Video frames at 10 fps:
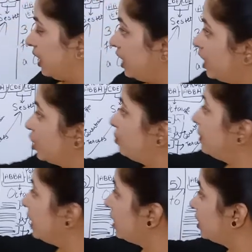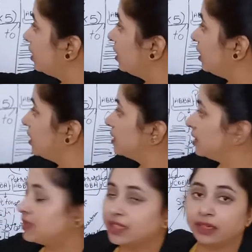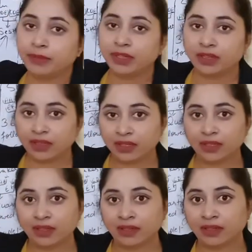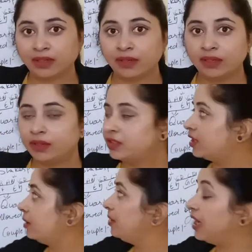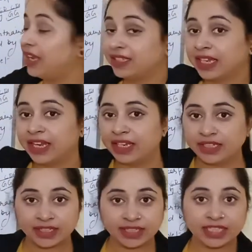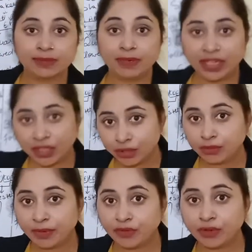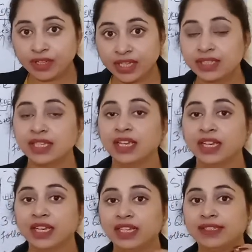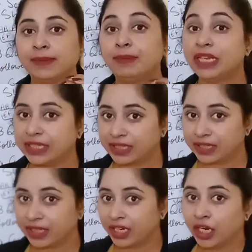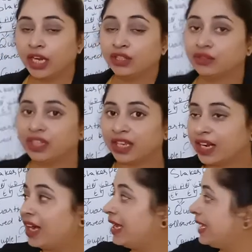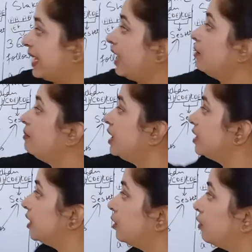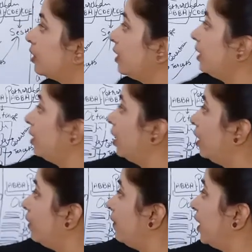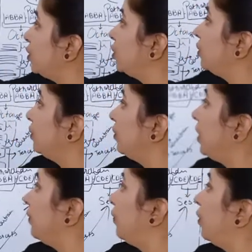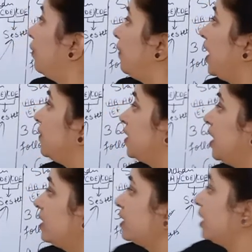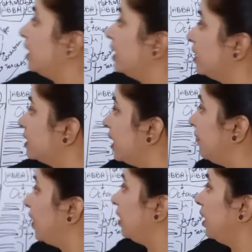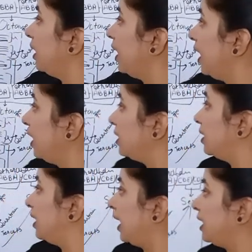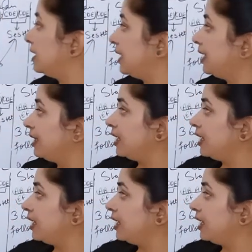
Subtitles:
Each beat is a syllable. Syllable, as I just explained you before this, is a beat. So there are 10 beats in total. 1, 2, 3, 4, 5, 6, 7, 8, 9, 10.